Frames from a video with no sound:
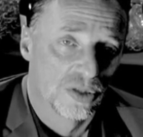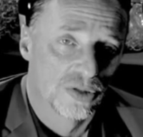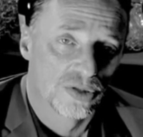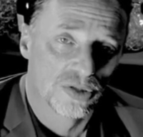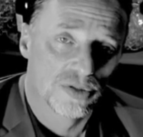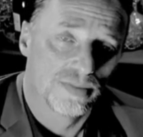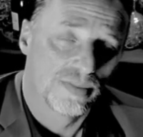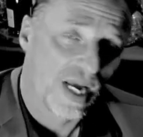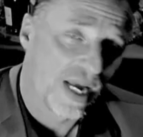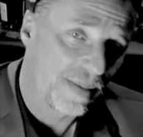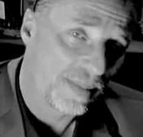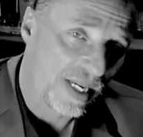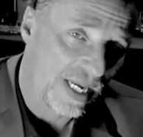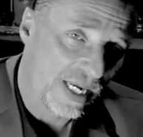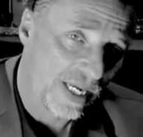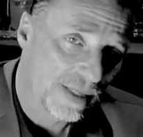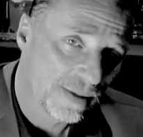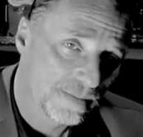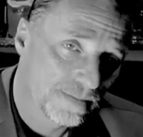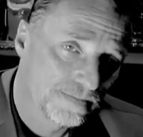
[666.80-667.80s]
So
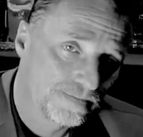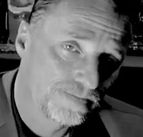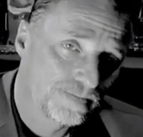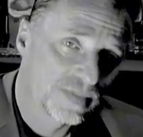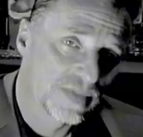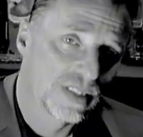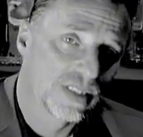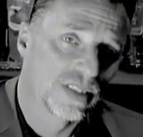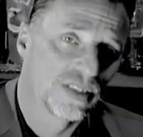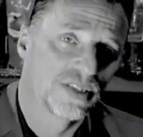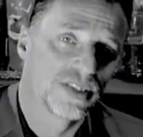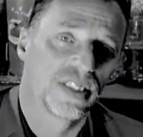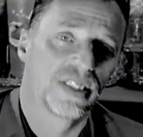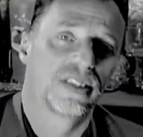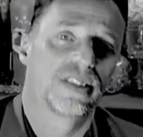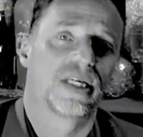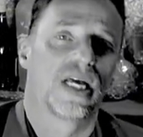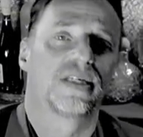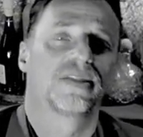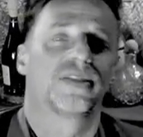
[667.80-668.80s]
maybe
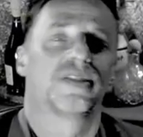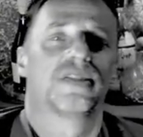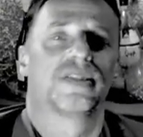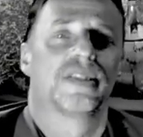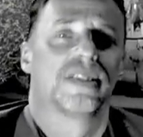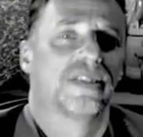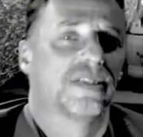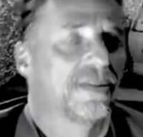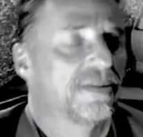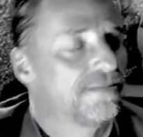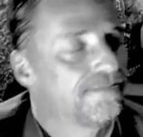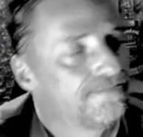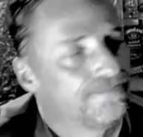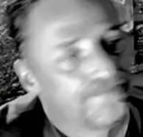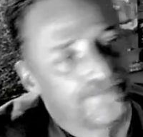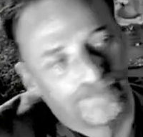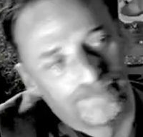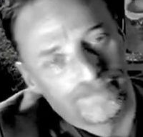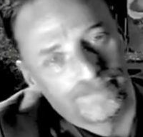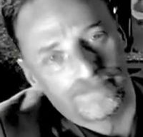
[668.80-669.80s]
success isn't
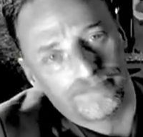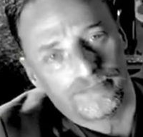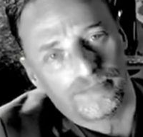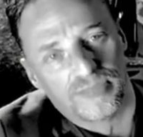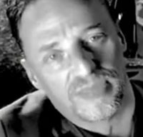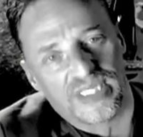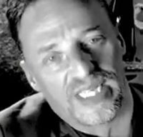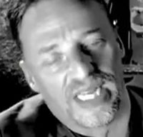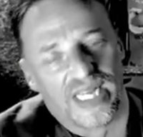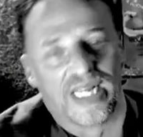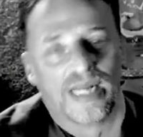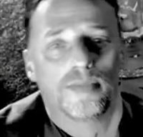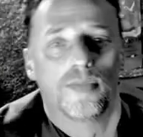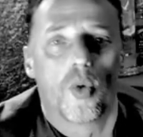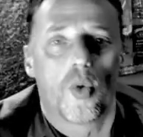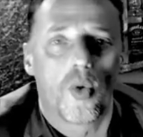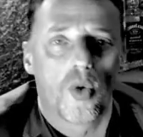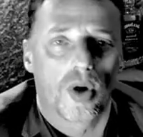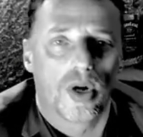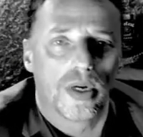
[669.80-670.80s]
getting
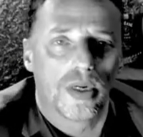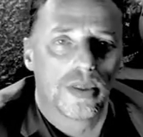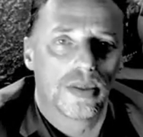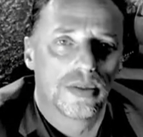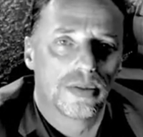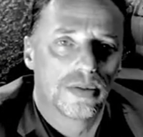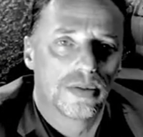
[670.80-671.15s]
more.